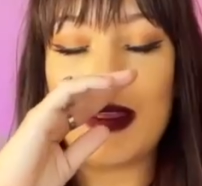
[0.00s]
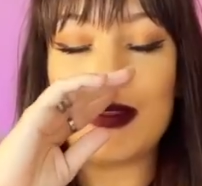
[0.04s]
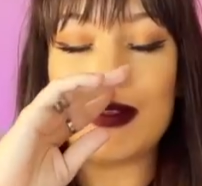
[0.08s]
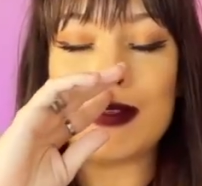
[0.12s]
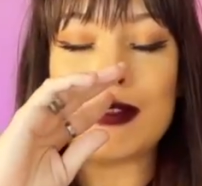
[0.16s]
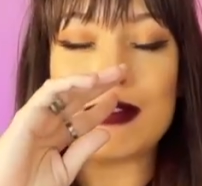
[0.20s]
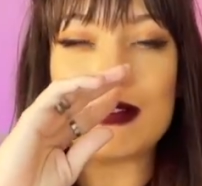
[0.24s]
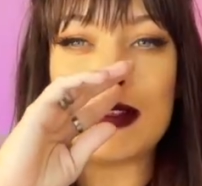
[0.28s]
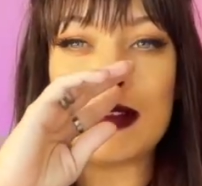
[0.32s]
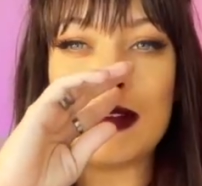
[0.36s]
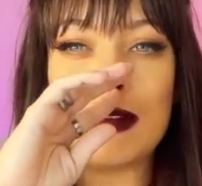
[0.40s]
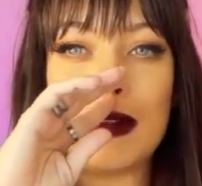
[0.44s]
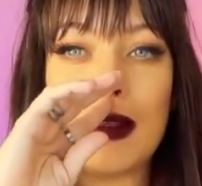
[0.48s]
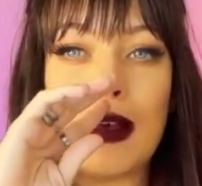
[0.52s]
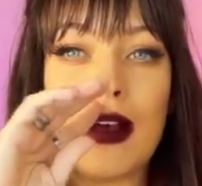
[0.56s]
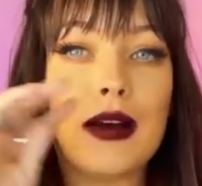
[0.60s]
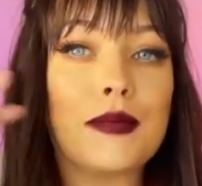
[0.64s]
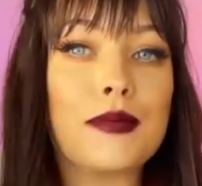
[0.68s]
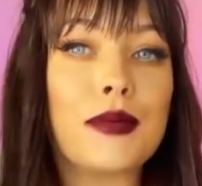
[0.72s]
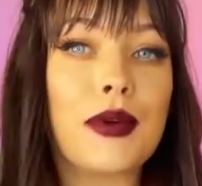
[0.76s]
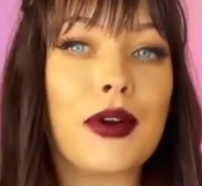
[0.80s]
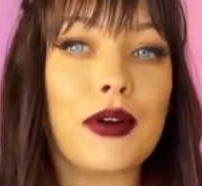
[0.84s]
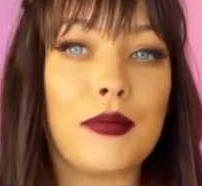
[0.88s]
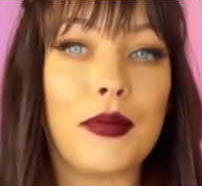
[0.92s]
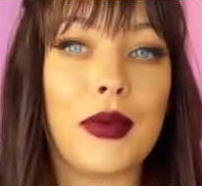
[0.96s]
is
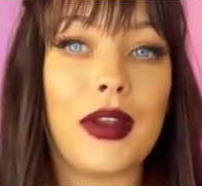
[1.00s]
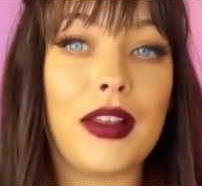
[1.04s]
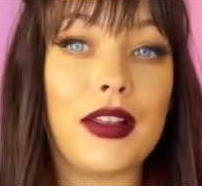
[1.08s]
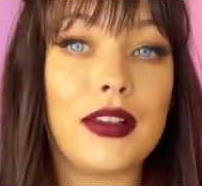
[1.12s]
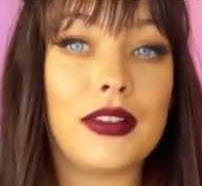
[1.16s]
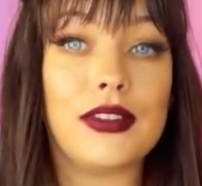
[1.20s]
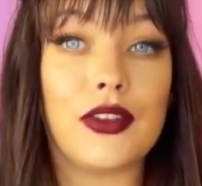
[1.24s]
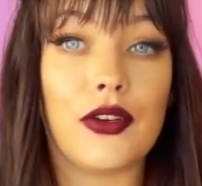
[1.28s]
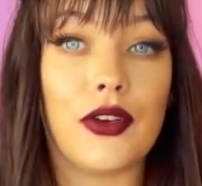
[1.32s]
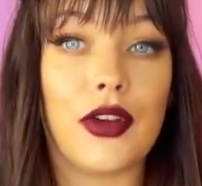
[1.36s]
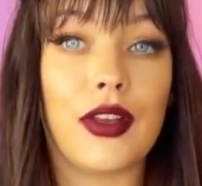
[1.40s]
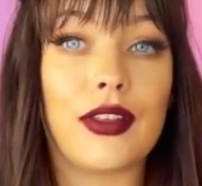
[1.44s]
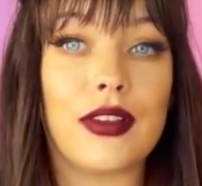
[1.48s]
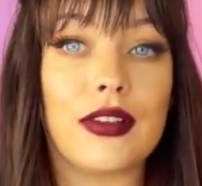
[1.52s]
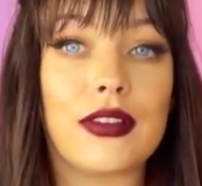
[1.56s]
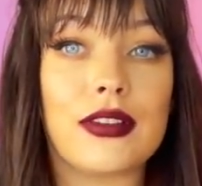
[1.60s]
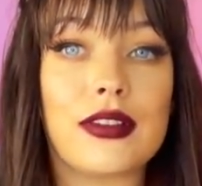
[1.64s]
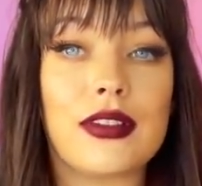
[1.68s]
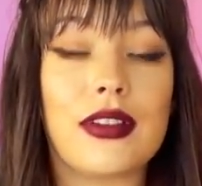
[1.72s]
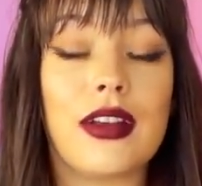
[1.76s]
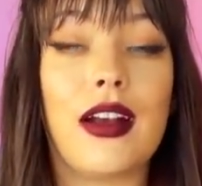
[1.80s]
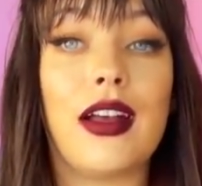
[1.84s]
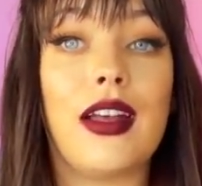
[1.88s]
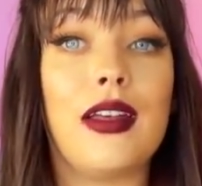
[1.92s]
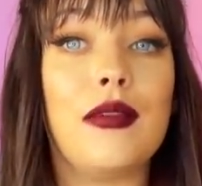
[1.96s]
not permitted during
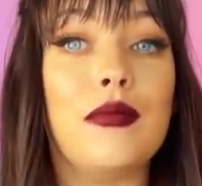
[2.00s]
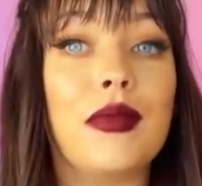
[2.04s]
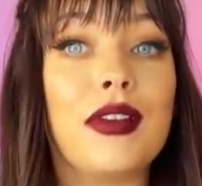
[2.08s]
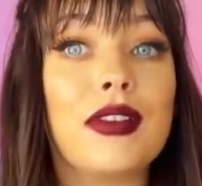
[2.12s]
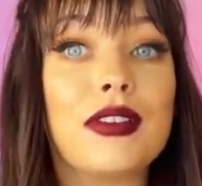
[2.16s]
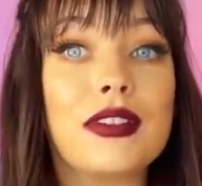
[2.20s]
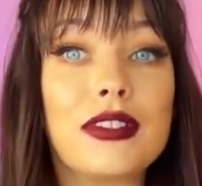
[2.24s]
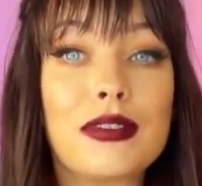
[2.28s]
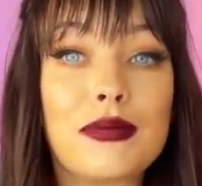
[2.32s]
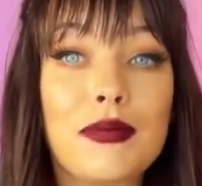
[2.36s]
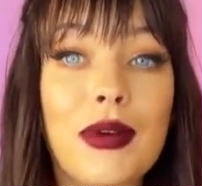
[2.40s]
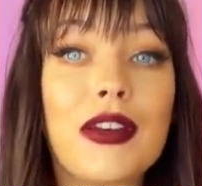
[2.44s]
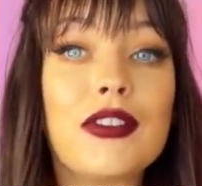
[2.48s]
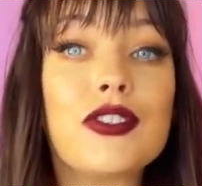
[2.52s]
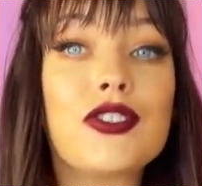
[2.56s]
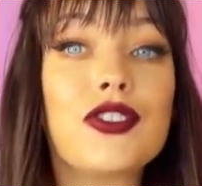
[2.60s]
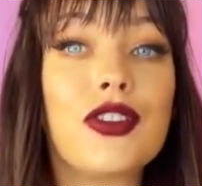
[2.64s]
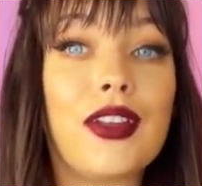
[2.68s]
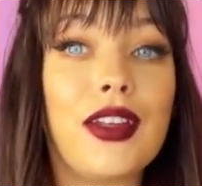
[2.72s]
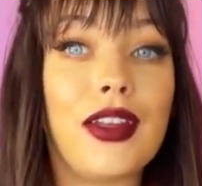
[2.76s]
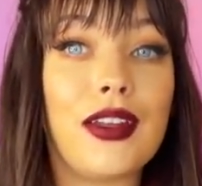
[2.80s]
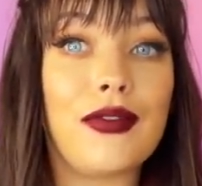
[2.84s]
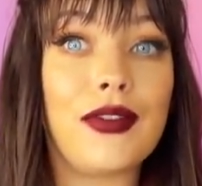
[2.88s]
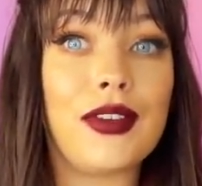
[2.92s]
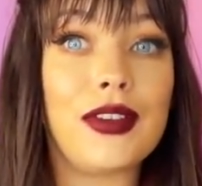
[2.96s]
this time,
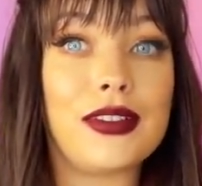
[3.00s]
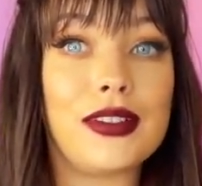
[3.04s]
especially if it